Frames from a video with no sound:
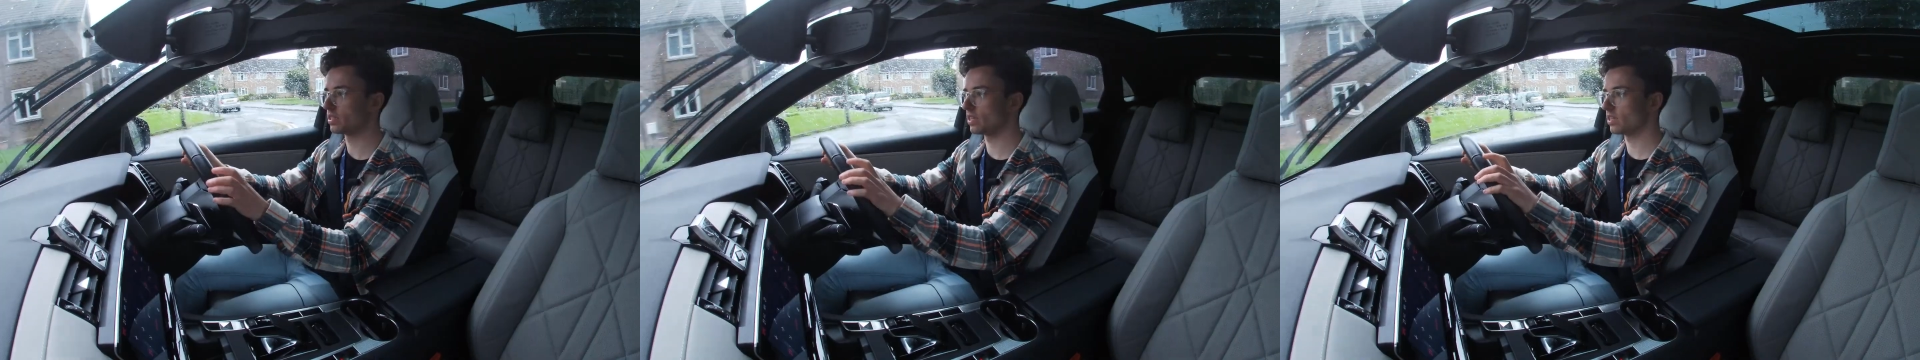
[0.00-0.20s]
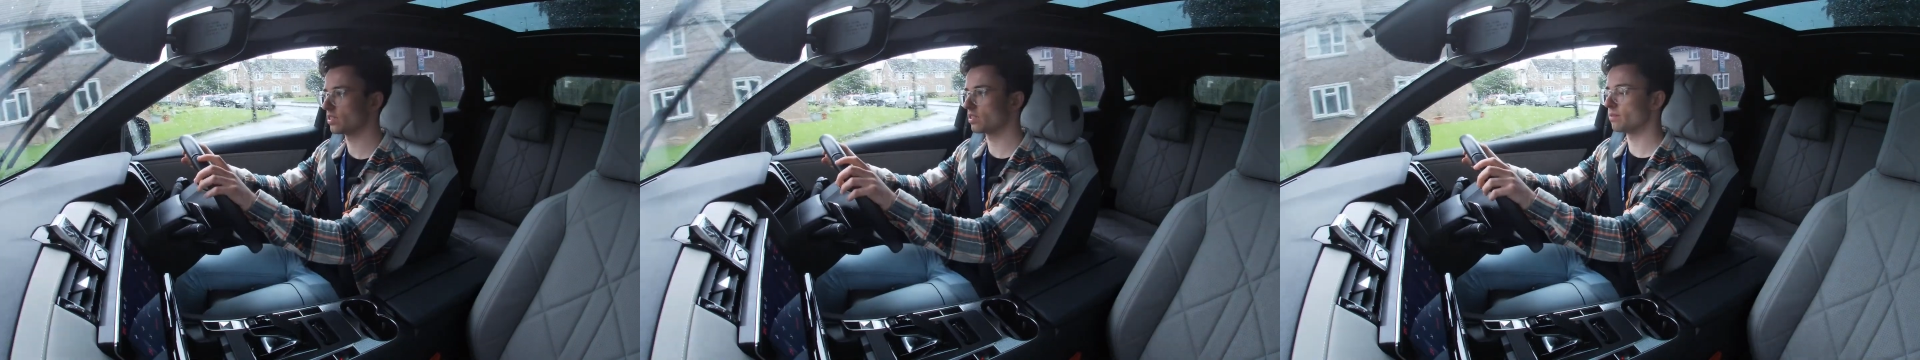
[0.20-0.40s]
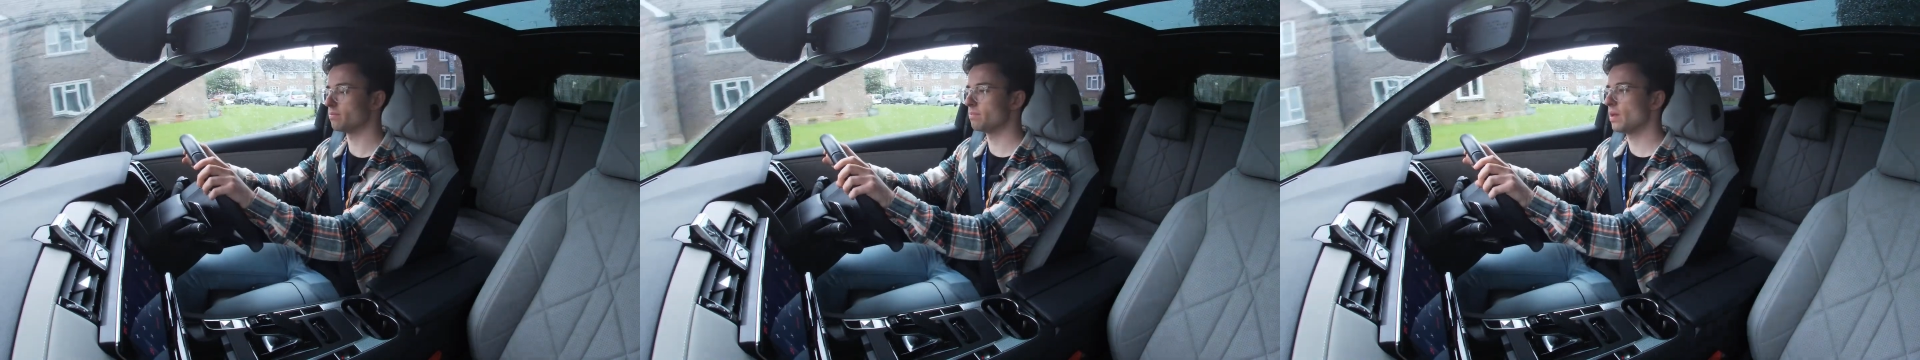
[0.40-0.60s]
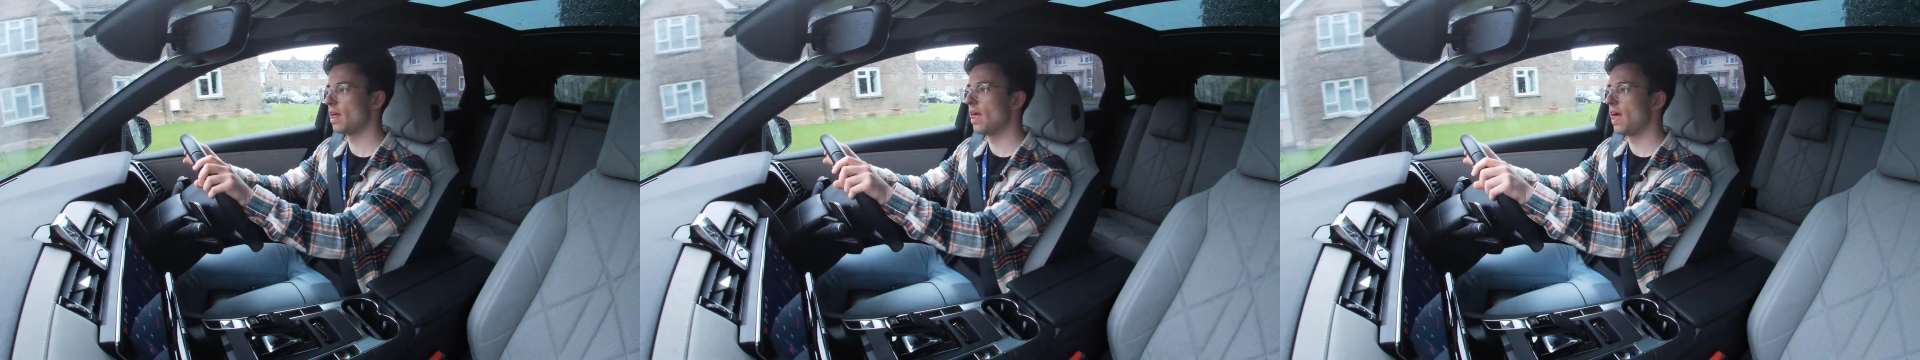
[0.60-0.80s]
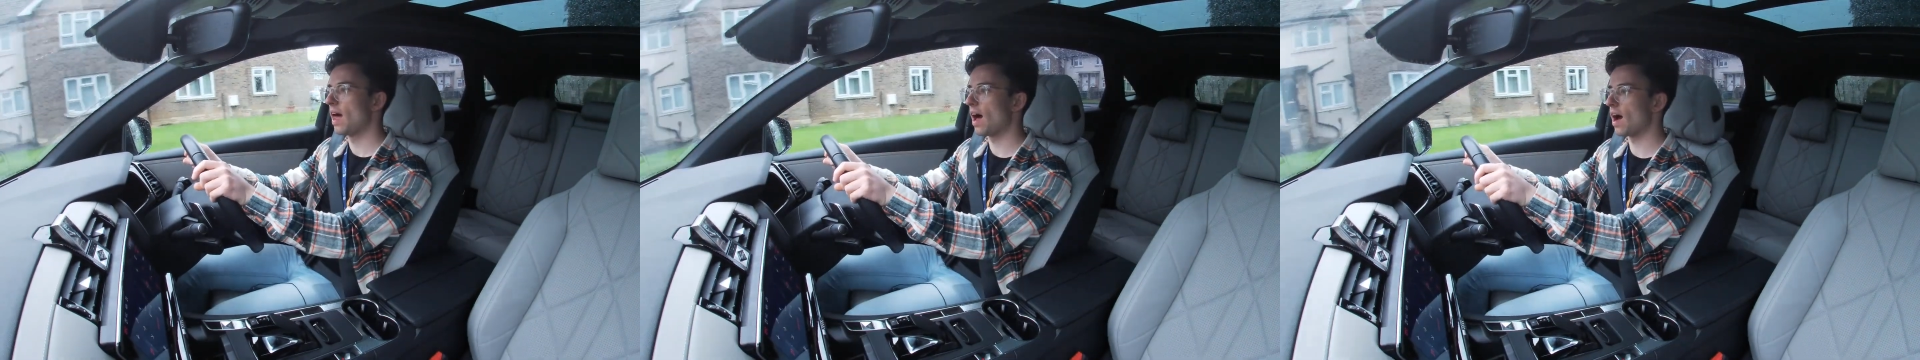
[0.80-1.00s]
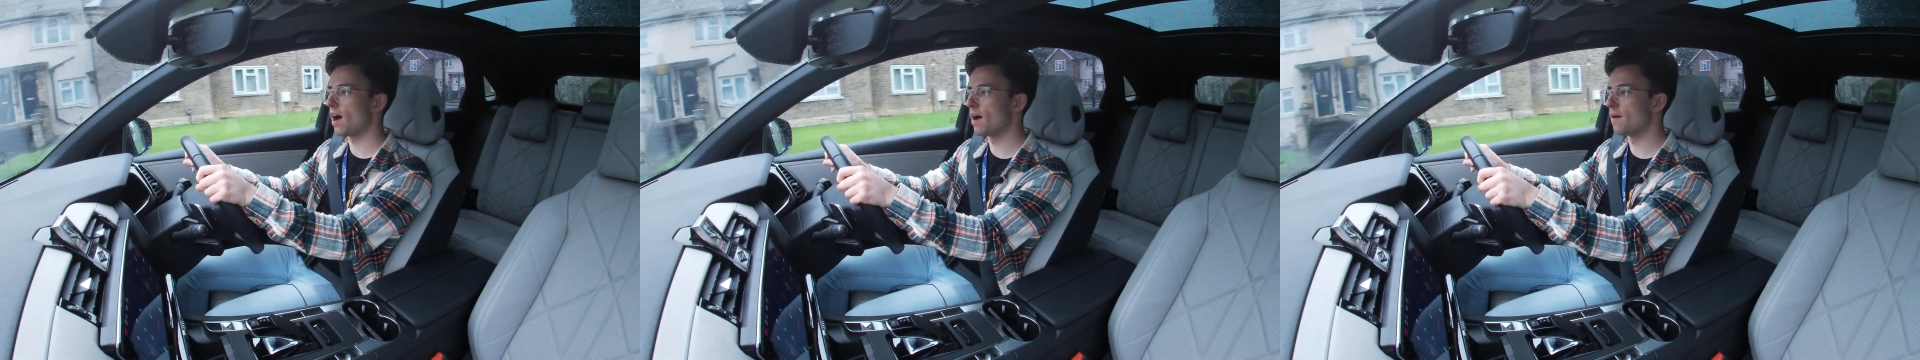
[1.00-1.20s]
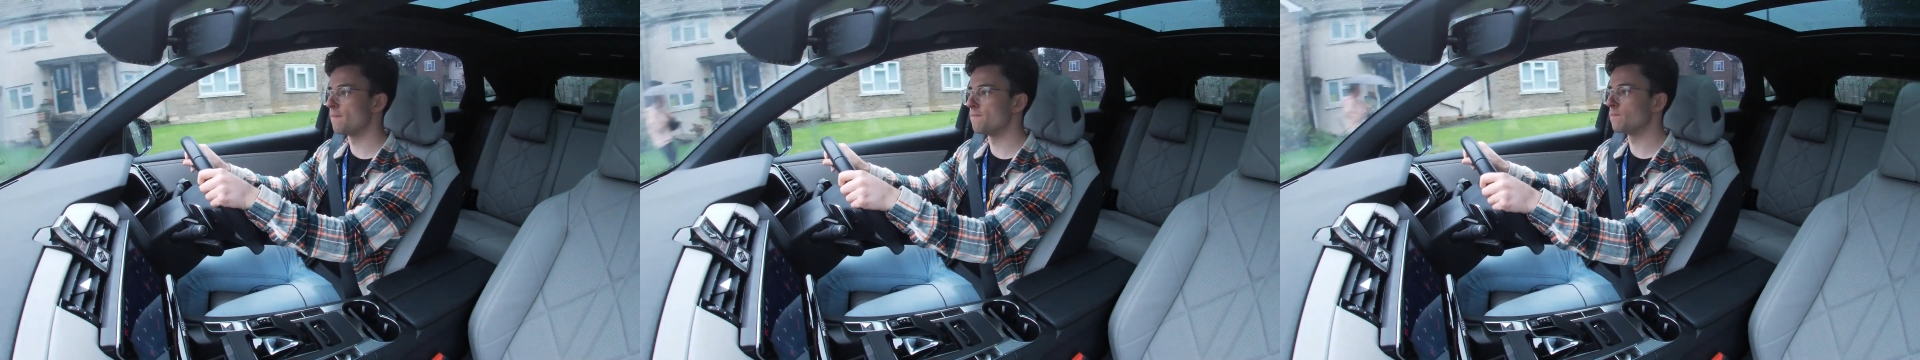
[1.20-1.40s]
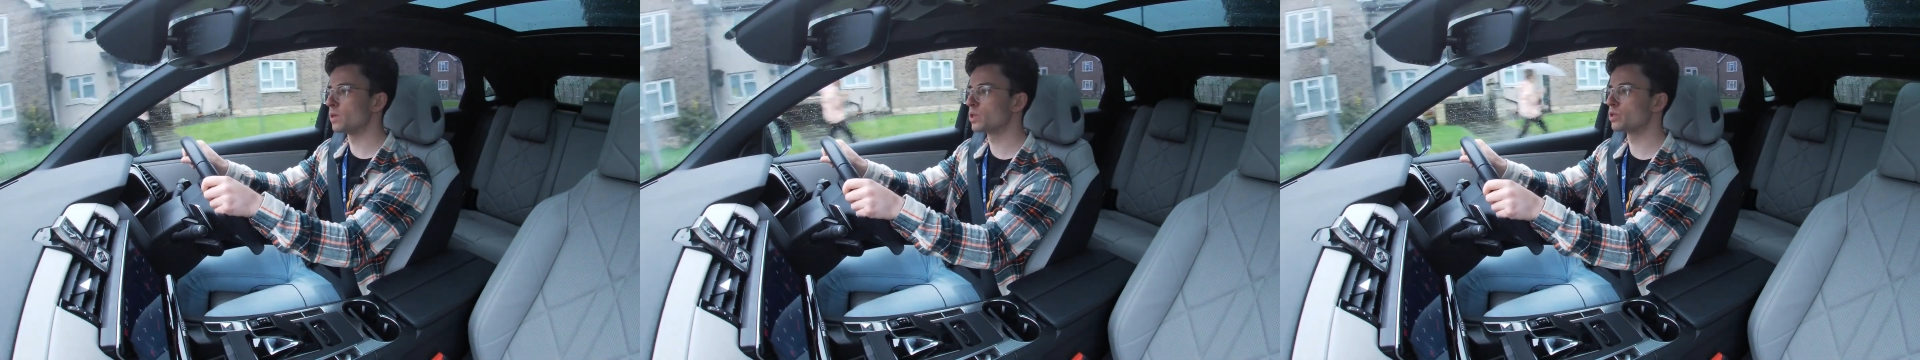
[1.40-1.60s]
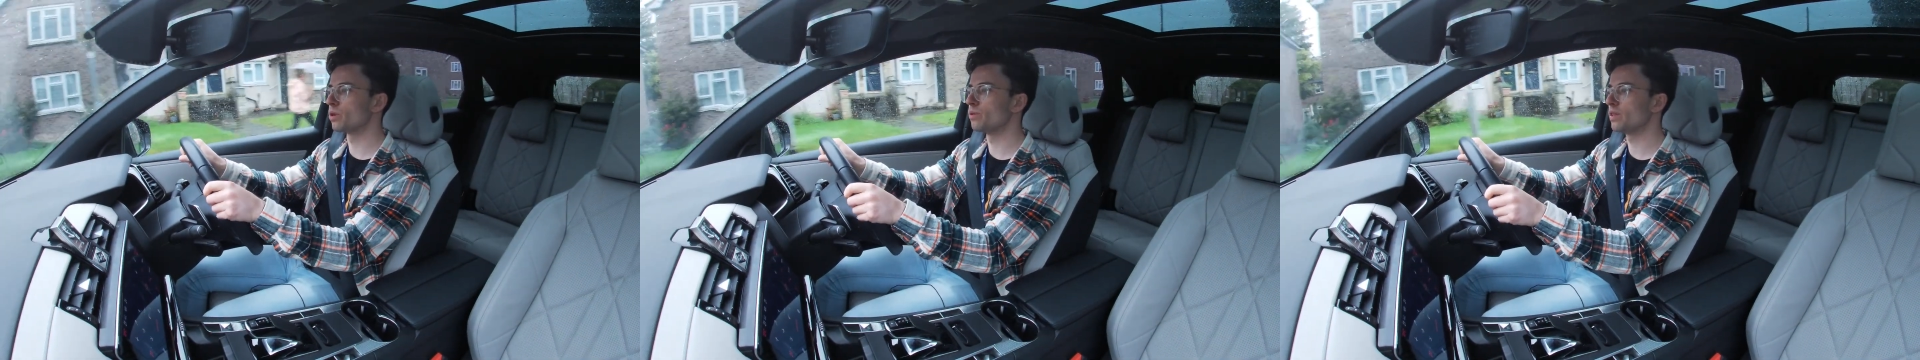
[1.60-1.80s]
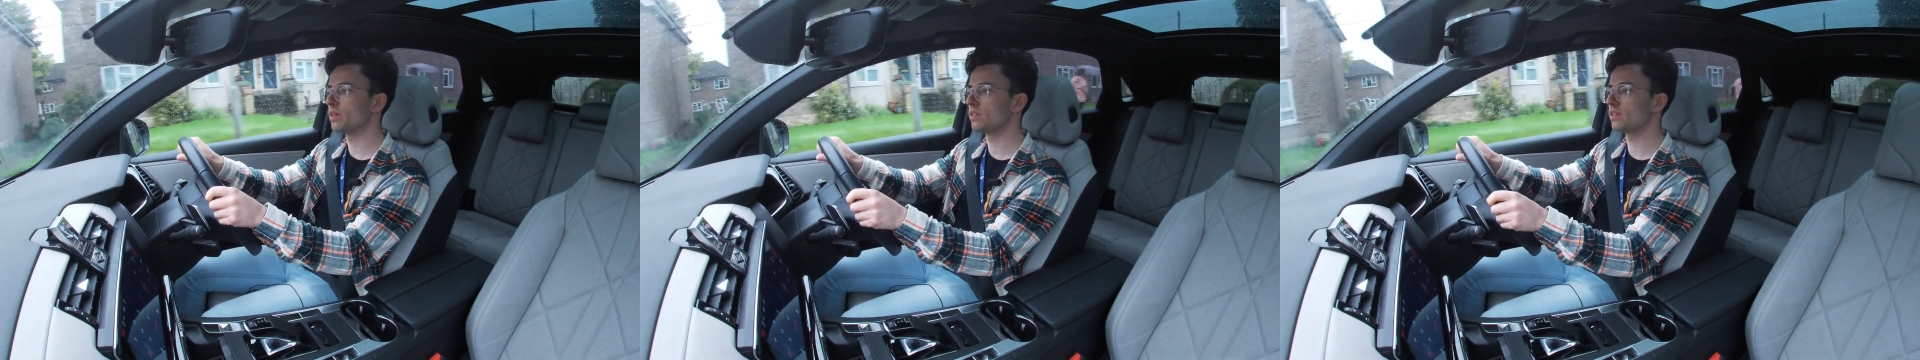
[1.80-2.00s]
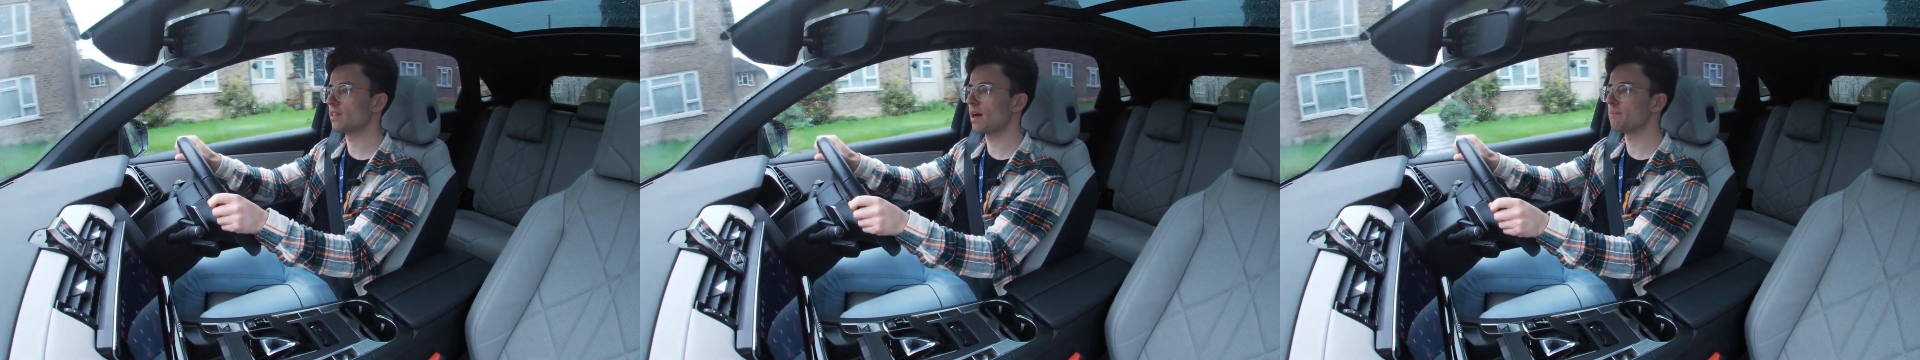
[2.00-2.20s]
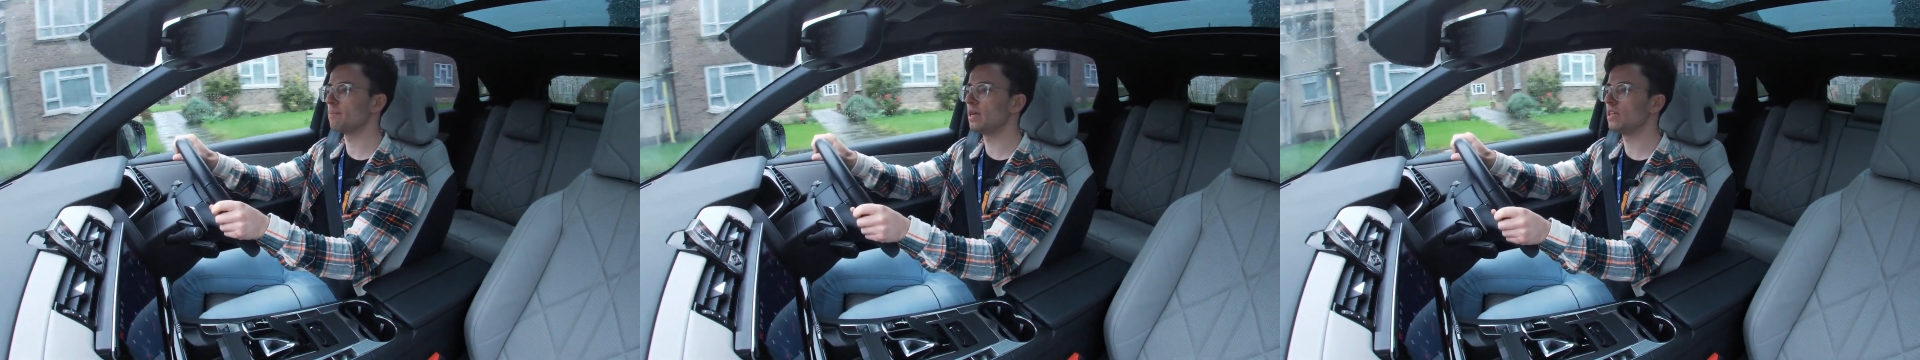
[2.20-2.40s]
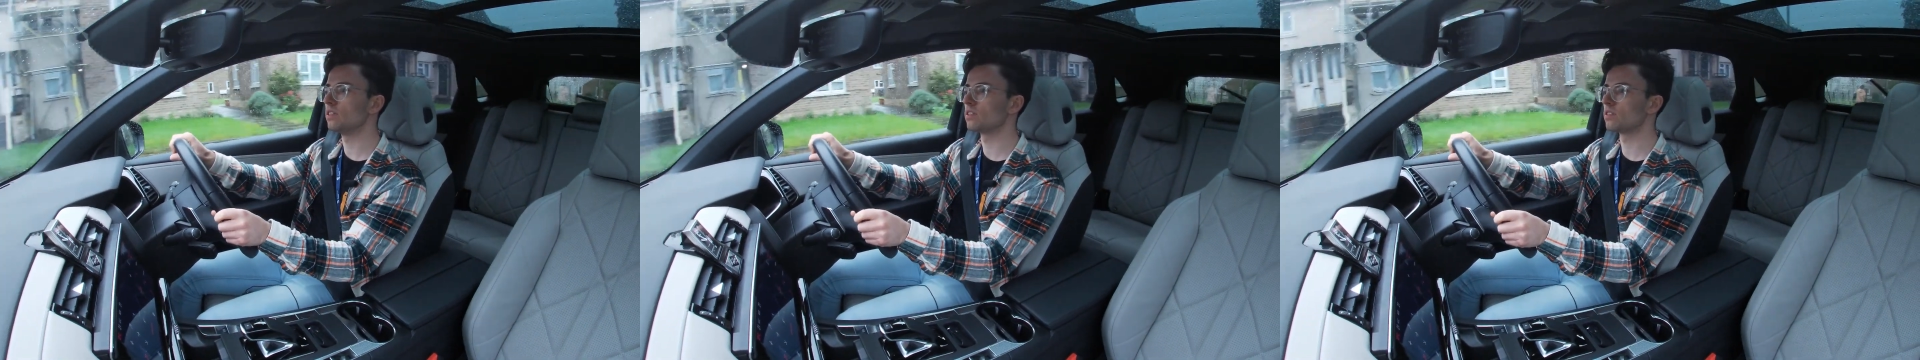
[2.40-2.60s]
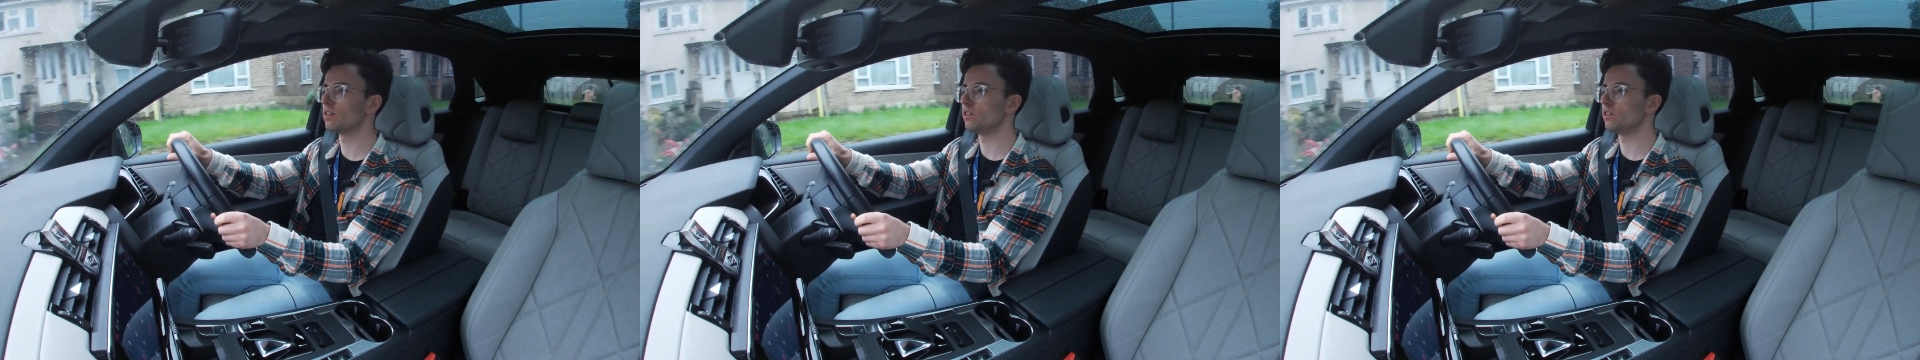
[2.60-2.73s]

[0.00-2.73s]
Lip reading: system. So that means